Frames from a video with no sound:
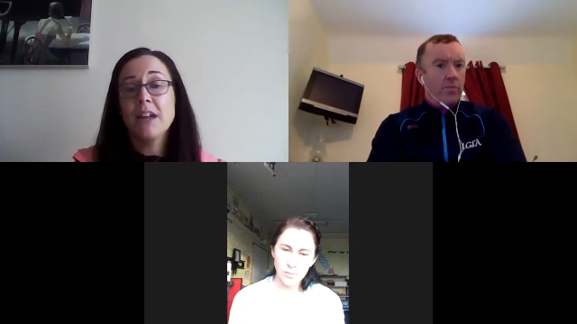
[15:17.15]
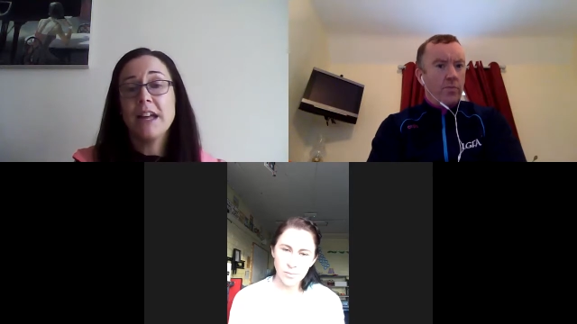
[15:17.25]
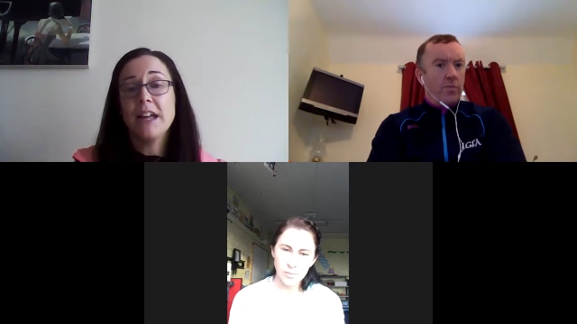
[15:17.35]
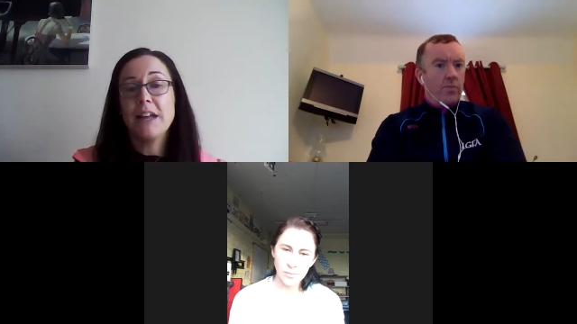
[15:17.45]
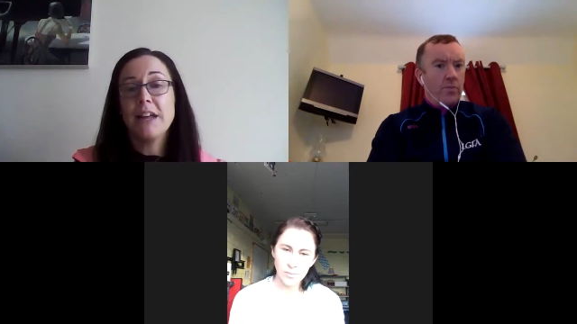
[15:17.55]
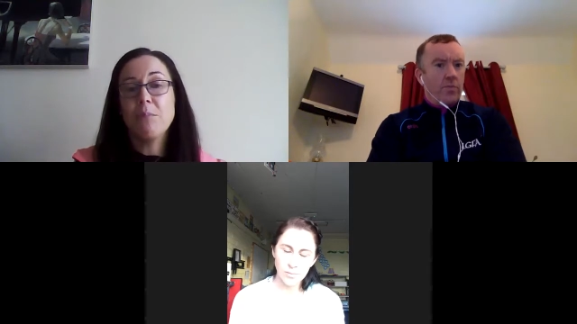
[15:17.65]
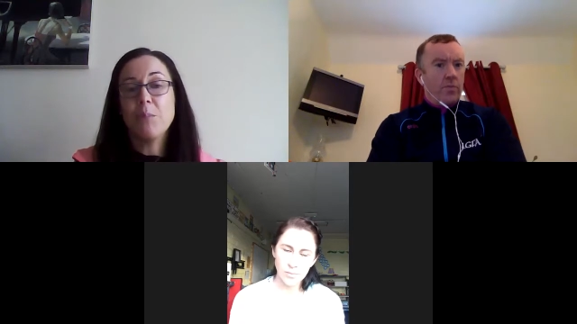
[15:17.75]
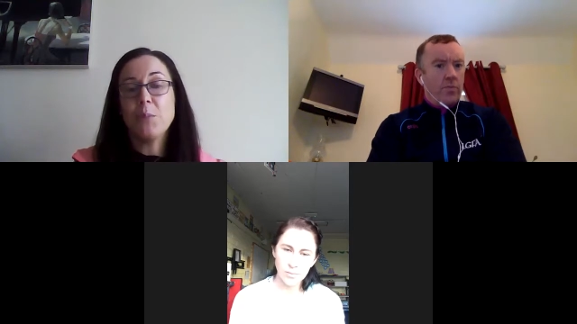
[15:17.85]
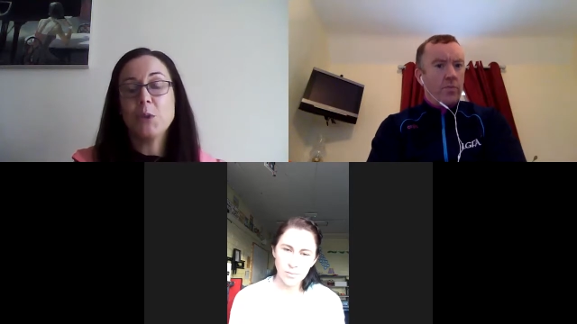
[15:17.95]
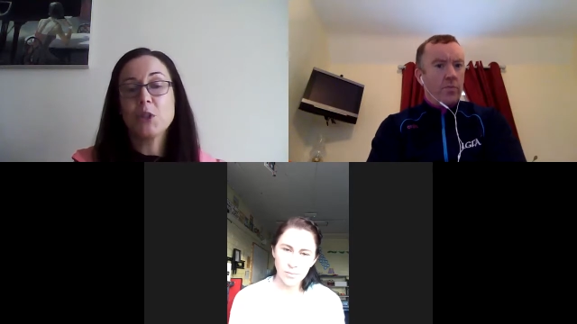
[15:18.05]
Speaker 1: Um,
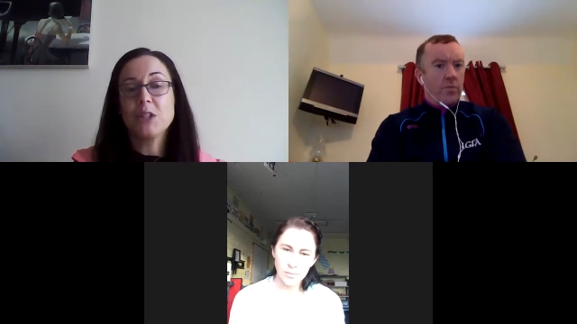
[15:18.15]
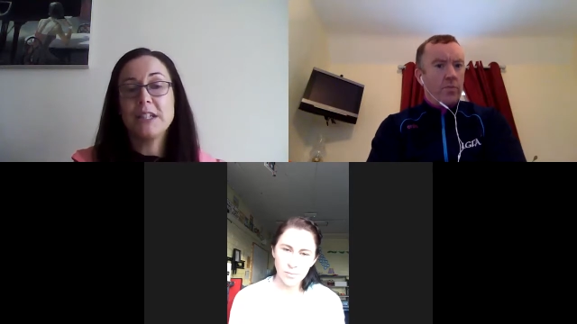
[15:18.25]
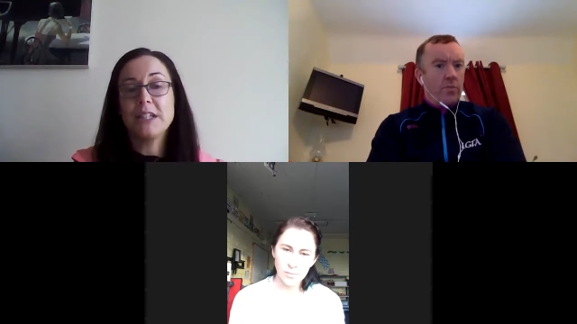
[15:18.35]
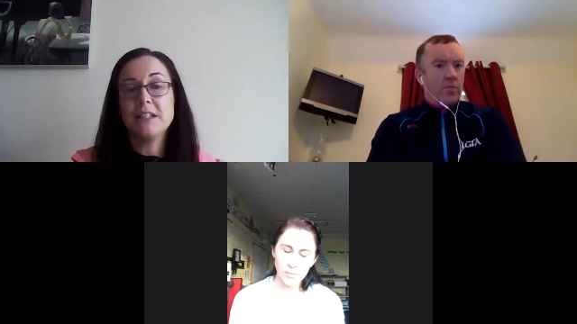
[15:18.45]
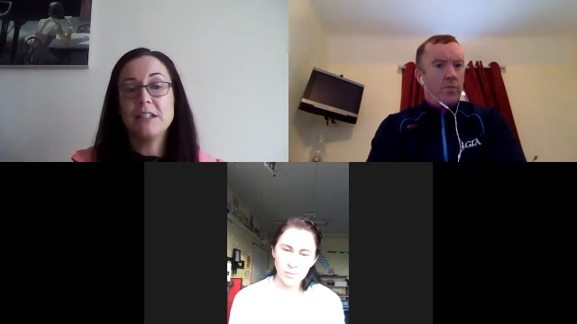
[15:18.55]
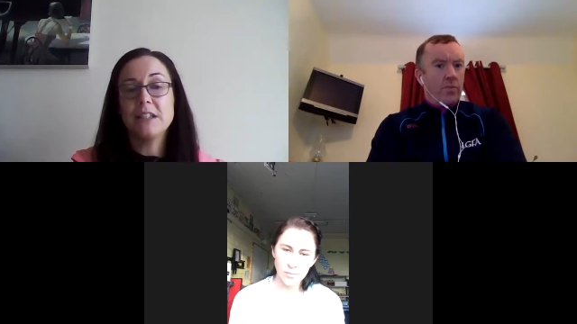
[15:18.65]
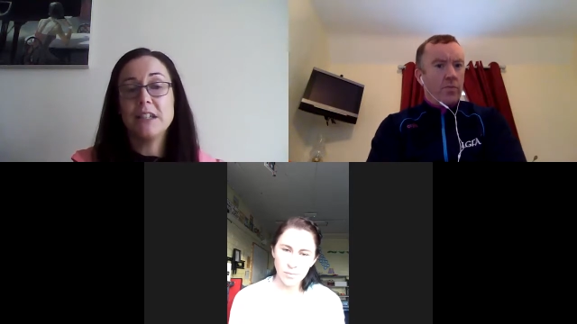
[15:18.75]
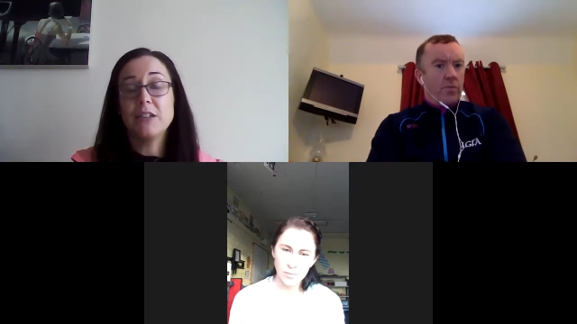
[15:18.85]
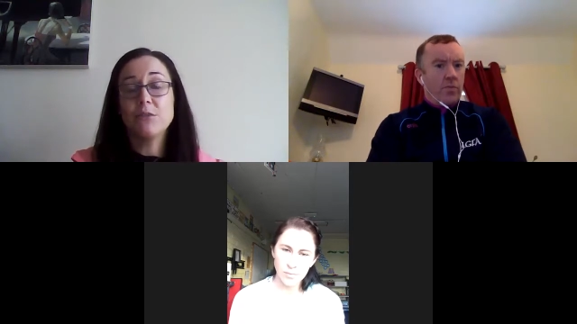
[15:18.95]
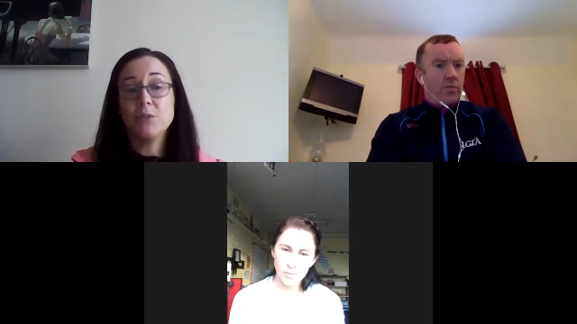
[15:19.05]
but at least I
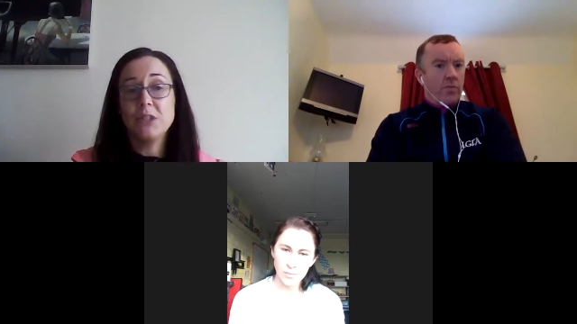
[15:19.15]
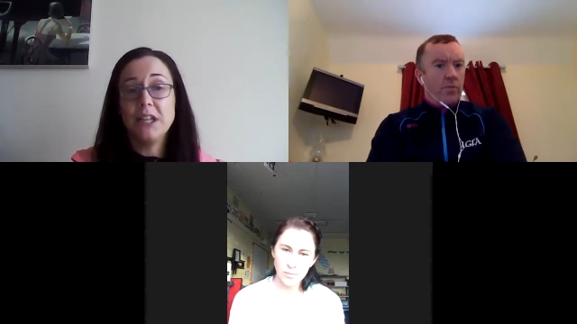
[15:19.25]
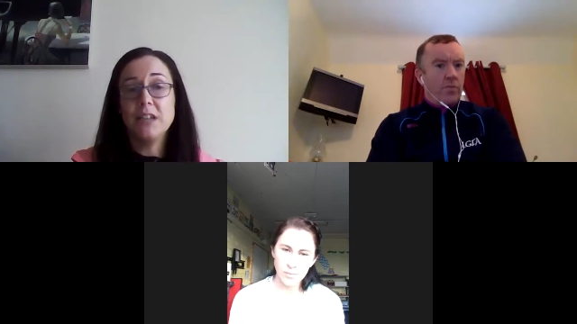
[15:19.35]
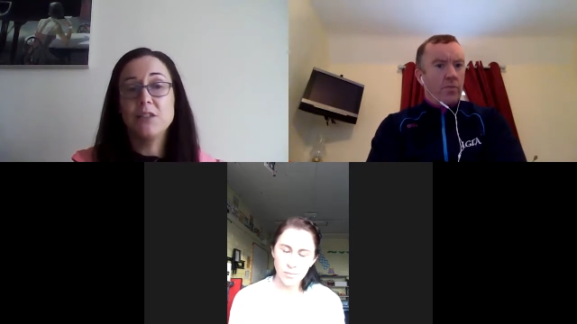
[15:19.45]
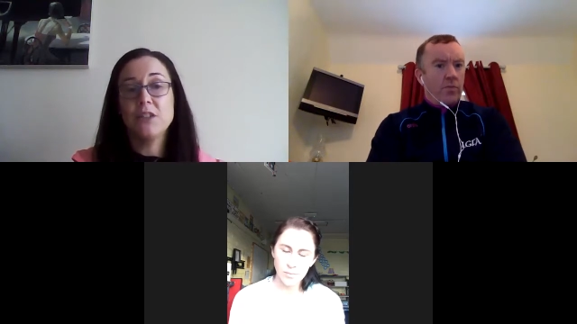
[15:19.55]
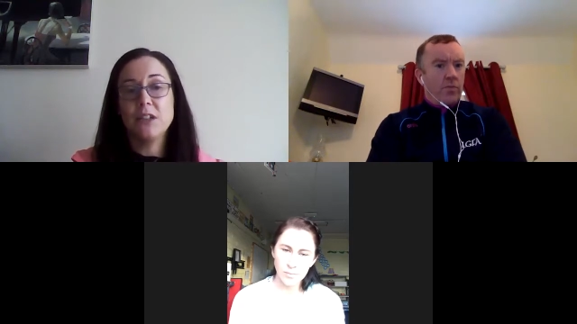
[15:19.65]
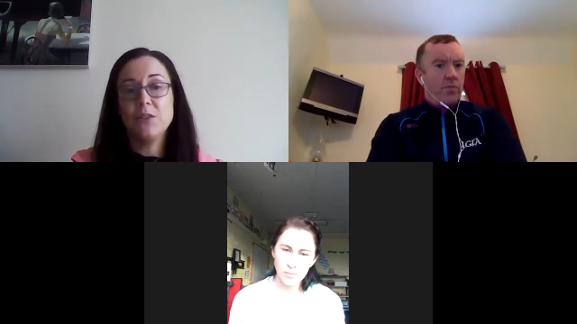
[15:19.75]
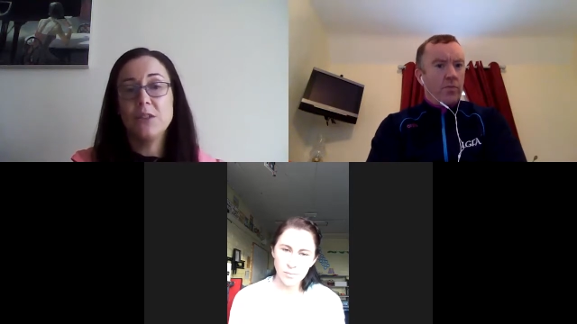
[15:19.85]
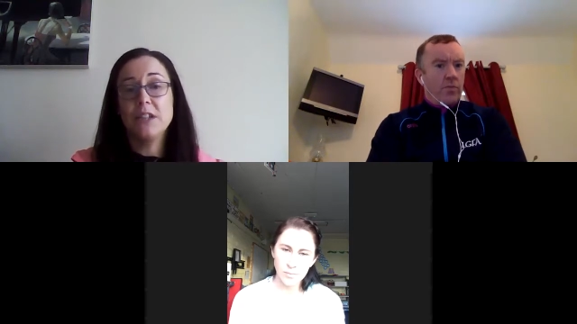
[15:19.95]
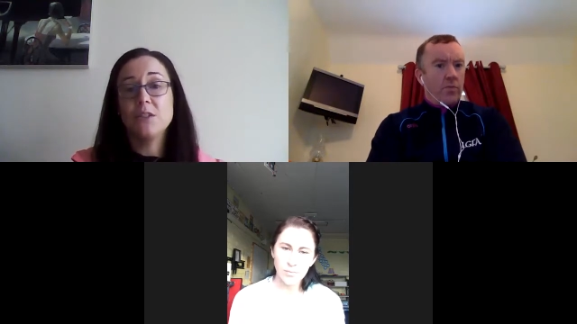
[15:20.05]
had a routine of still
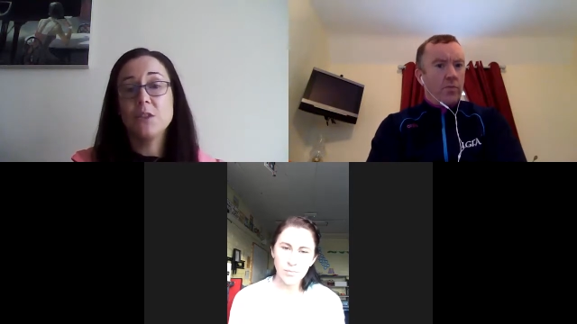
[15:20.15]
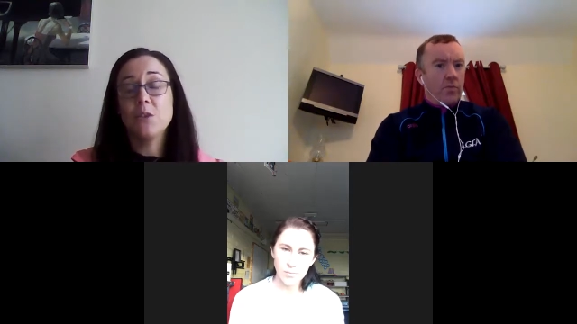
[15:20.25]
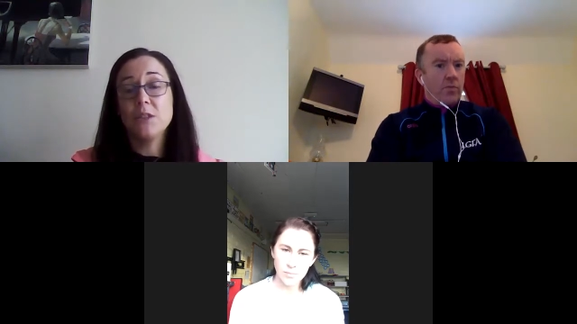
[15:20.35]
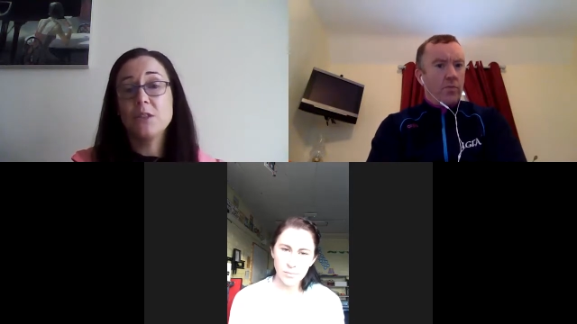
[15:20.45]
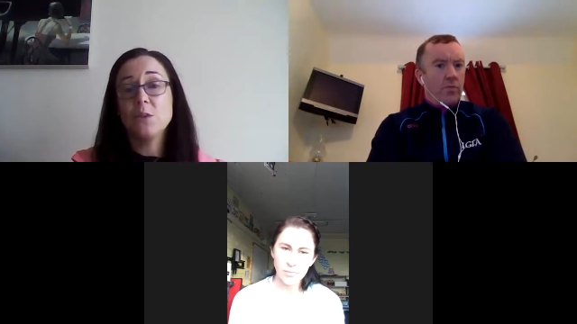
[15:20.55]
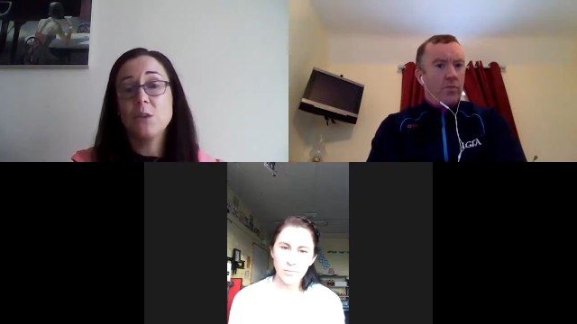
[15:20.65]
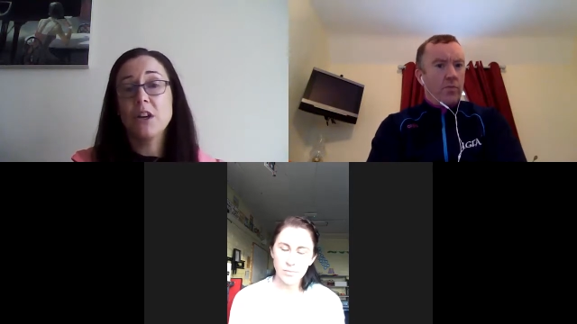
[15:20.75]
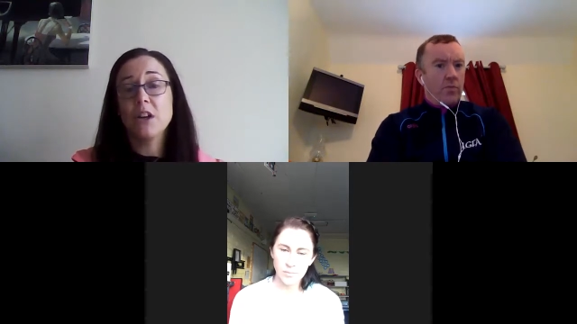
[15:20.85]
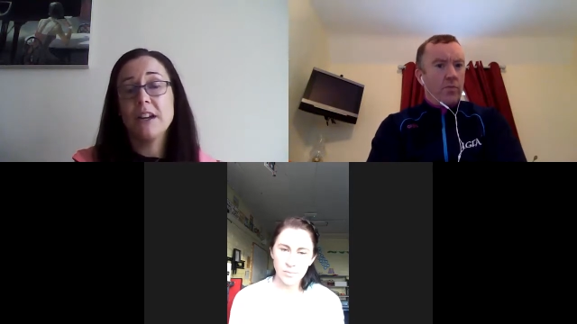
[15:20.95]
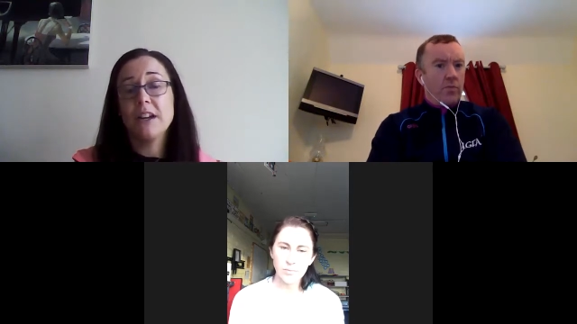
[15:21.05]
going in, going into
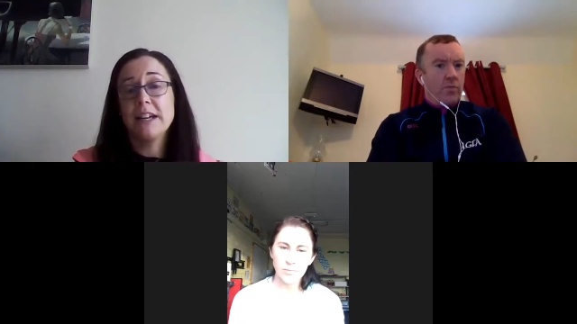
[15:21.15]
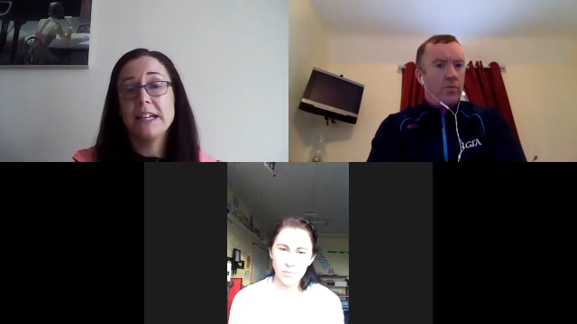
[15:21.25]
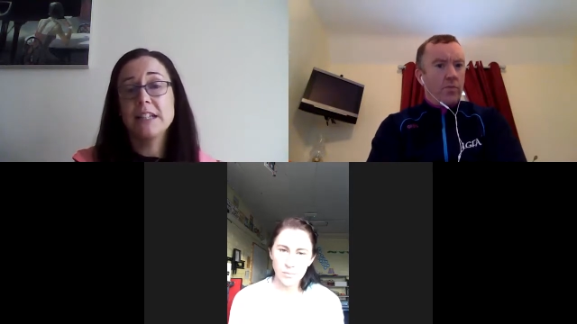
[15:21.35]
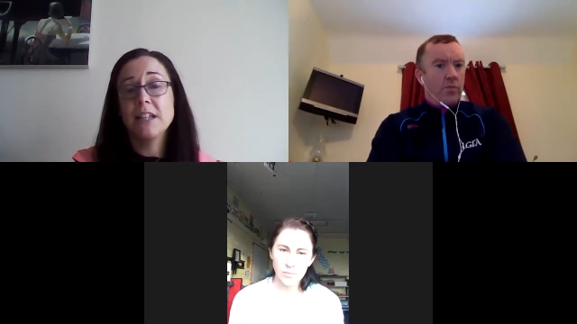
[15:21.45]
work, and